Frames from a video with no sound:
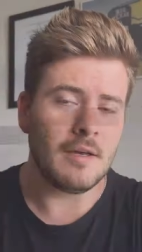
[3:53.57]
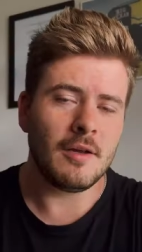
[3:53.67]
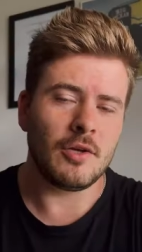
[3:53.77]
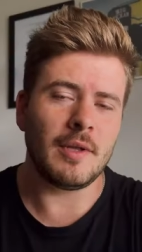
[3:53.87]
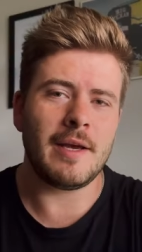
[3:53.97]

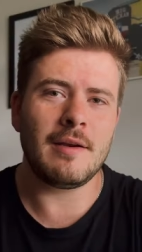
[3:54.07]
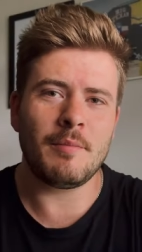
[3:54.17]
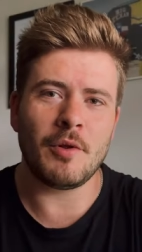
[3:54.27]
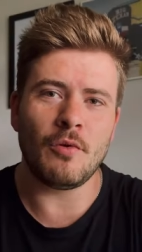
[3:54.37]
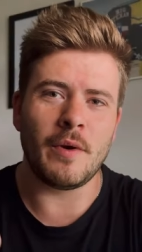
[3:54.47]
you'll end
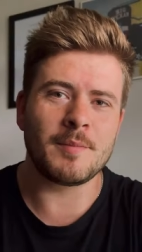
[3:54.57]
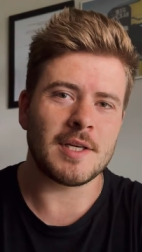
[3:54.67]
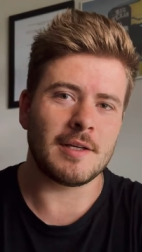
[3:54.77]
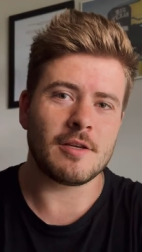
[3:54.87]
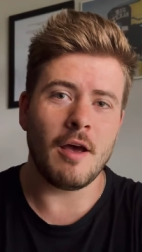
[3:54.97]
up on the
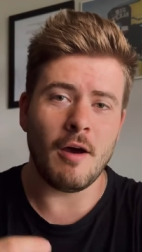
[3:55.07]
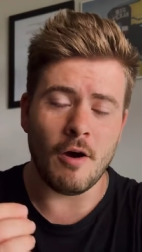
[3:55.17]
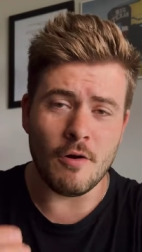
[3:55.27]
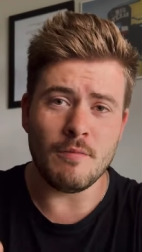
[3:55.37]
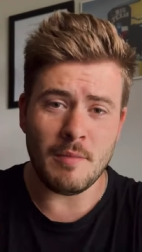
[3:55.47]
website's
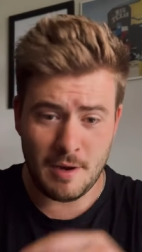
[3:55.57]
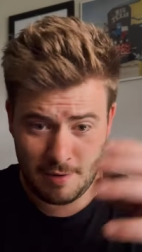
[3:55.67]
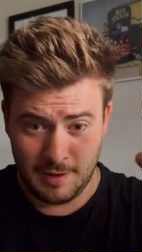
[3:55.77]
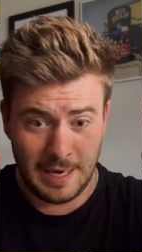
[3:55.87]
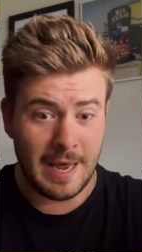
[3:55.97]
home
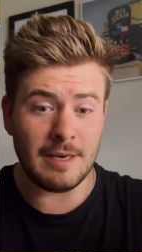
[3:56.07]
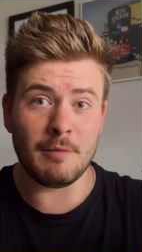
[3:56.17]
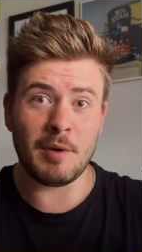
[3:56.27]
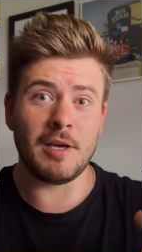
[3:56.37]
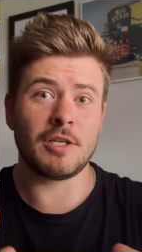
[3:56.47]

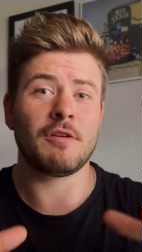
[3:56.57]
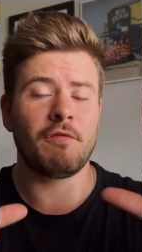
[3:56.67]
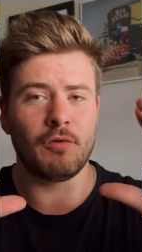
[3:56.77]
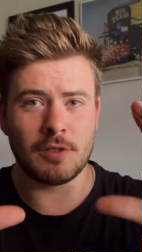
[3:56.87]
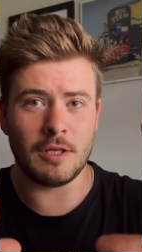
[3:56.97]
landing page
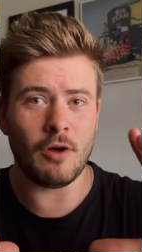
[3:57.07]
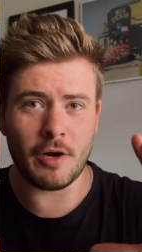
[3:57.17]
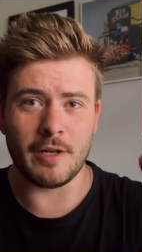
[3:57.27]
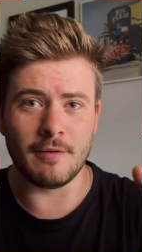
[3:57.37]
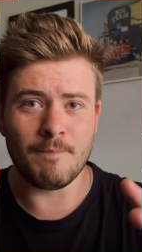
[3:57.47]
for its
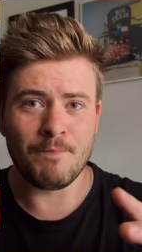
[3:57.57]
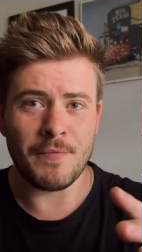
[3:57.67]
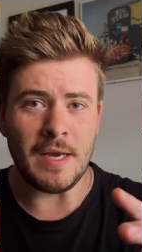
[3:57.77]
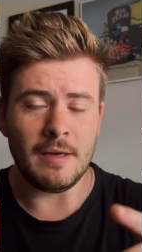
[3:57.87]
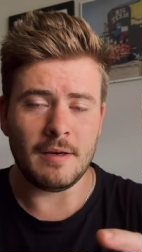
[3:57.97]
login.
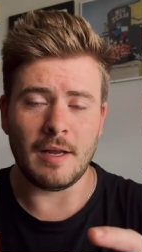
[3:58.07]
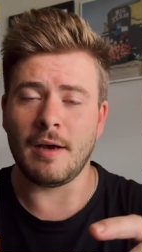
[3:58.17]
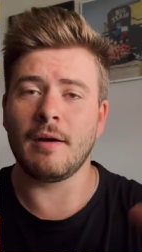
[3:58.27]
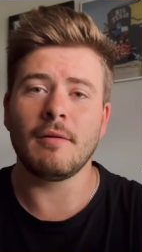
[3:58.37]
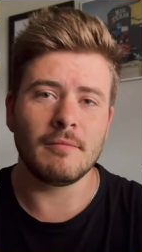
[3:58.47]

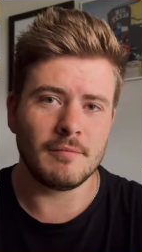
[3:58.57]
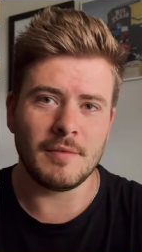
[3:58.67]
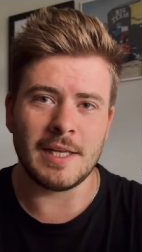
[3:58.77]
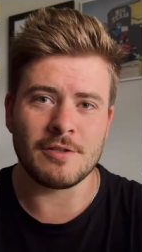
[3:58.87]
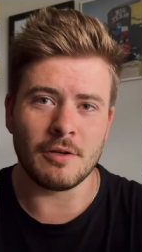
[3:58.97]
Now,
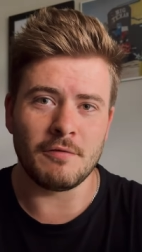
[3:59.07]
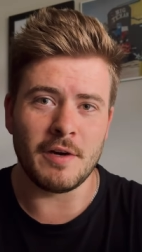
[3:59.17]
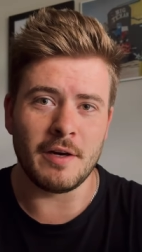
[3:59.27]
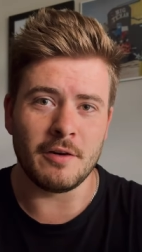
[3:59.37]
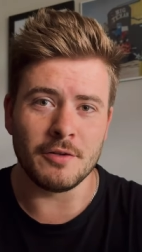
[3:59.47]
that's not
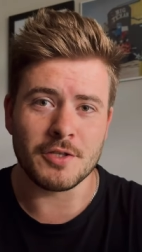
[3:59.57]
very good